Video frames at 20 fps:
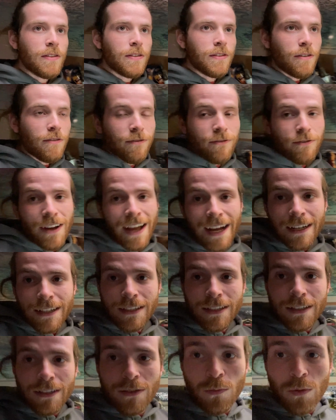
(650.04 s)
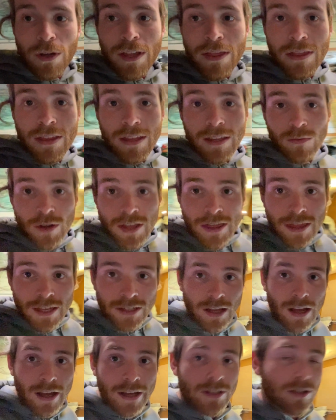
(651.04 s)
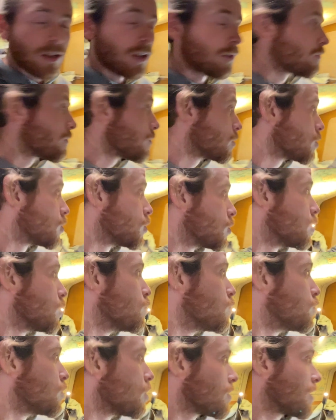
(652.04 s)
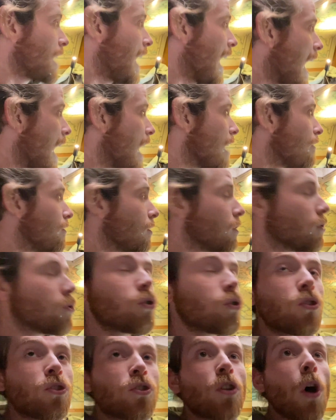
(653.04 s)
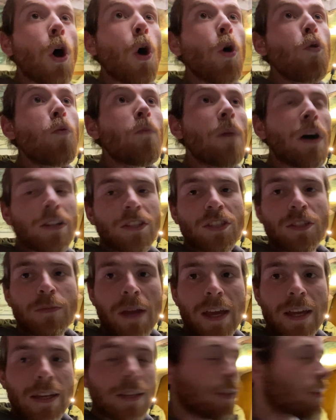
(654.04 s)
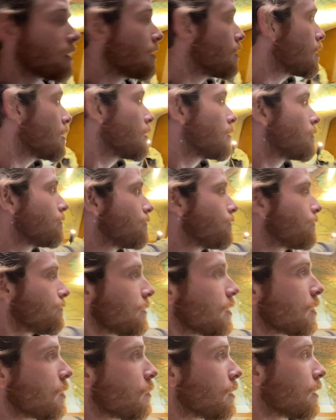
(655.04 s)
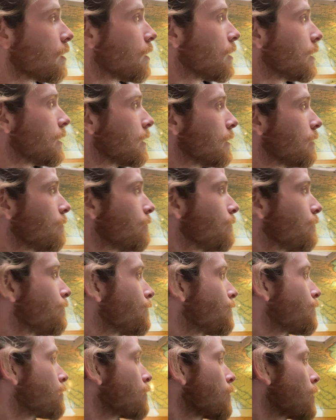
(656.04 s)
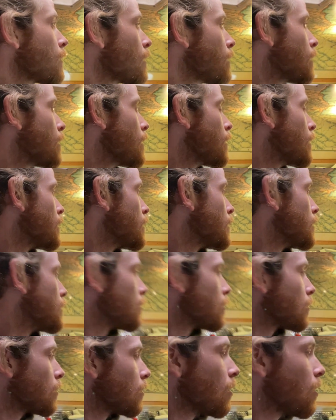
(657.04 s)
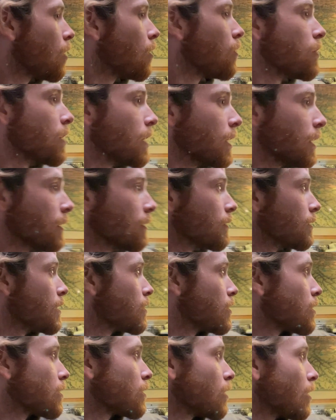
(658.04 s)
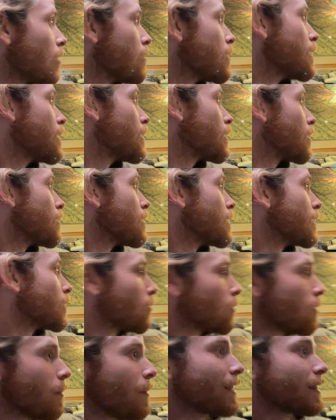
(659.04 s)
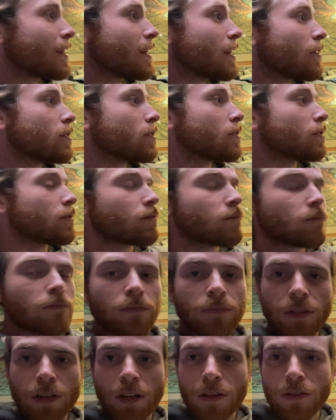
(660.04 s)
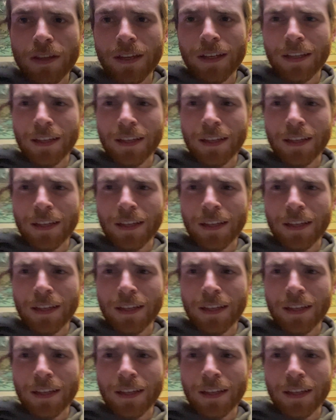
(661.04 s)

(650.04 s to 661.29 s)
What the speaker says: the fact with this high top, you just have so much space. Look at what I got in here. Clothing. There's this clothing. All the way back there is clothing